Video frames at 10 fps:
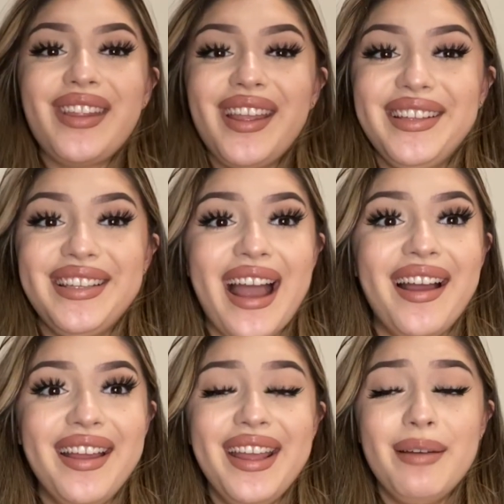yeah,
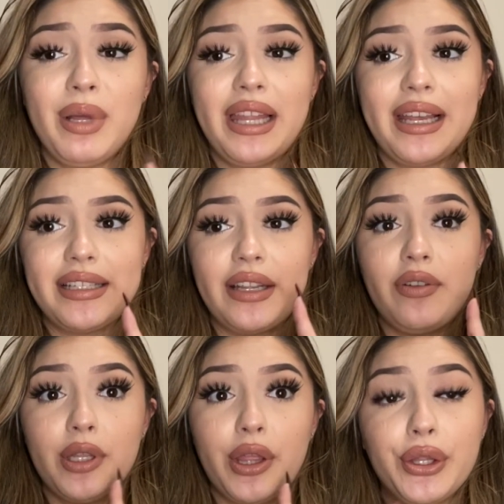but like I said, from
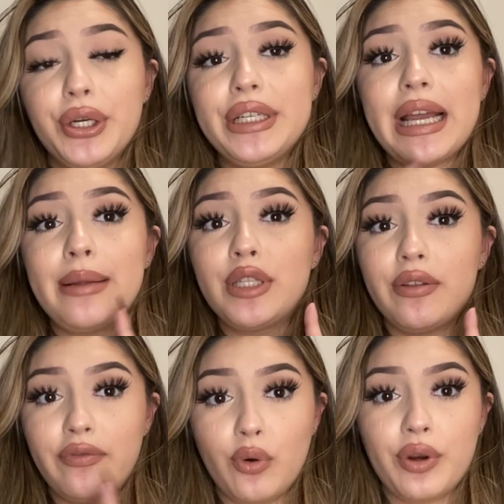the 3rd time to the
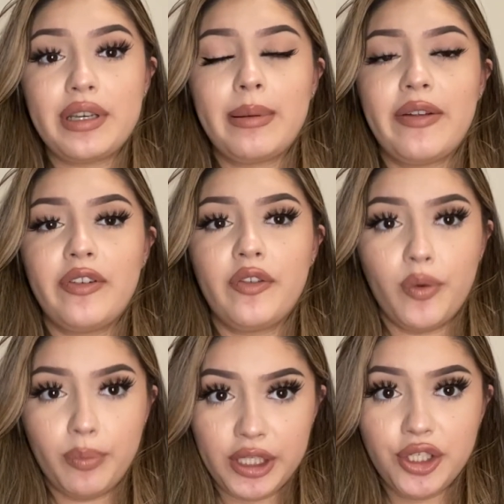4th time I've ever
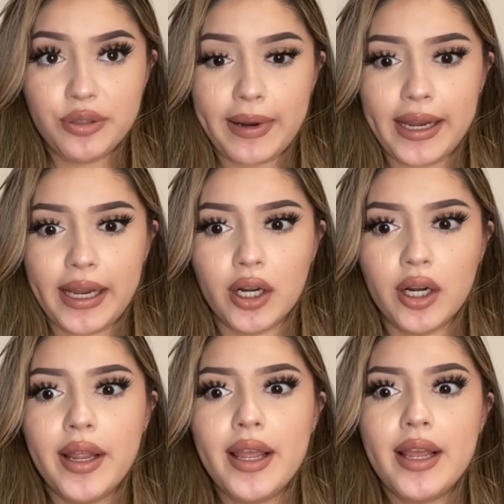bleached my
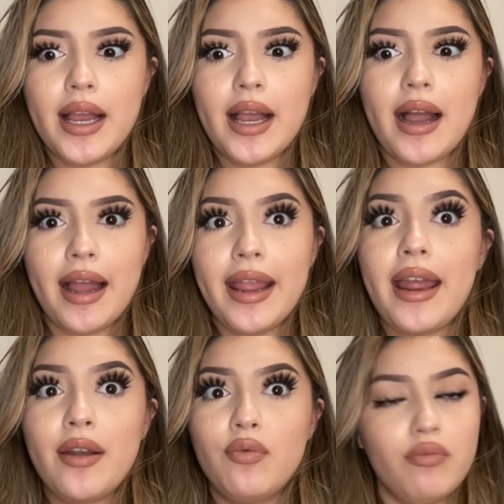hair, I
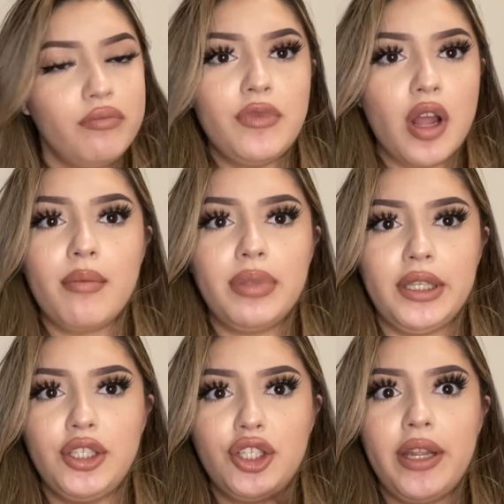had not
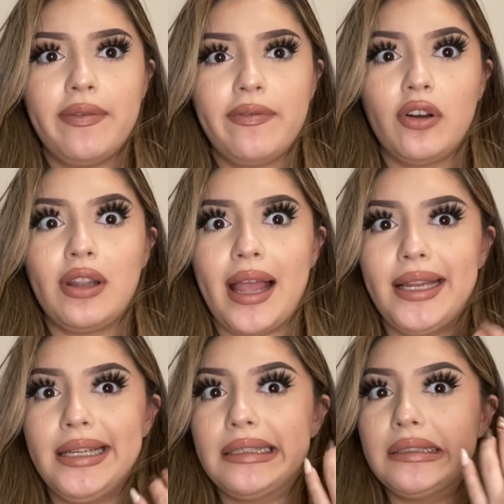bleached it for
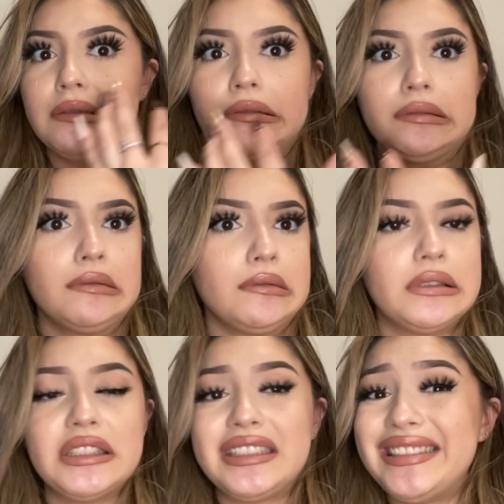like
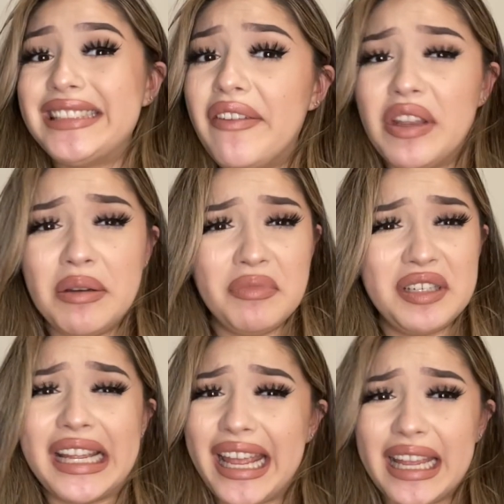7
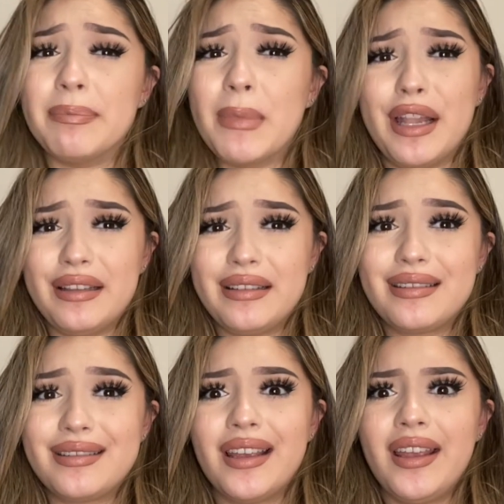to 8
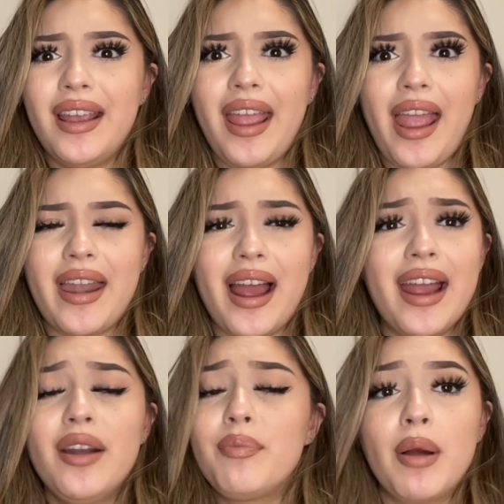months, and I
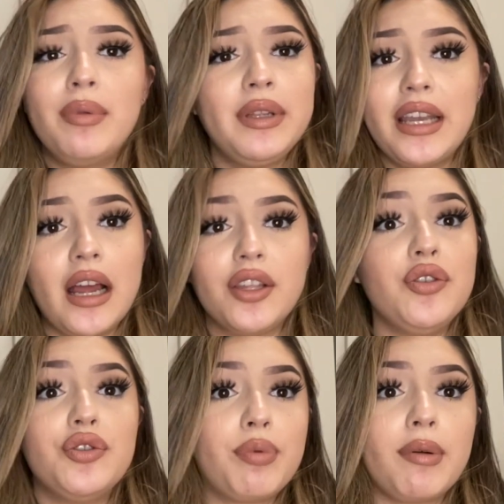had probably not
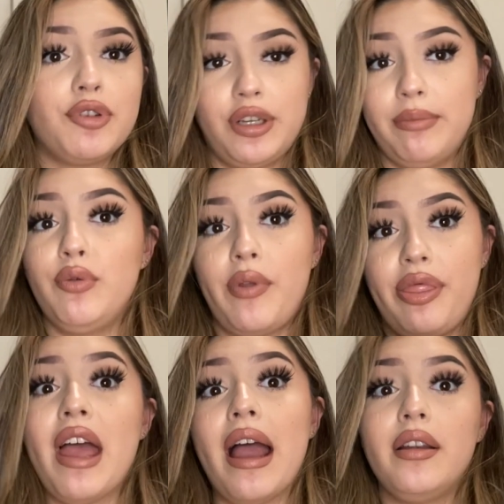used purple shampoo on
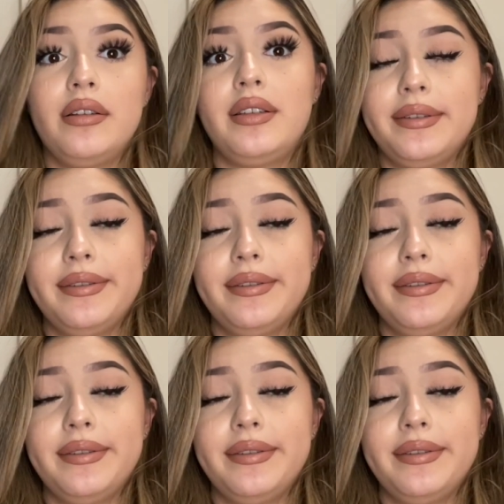that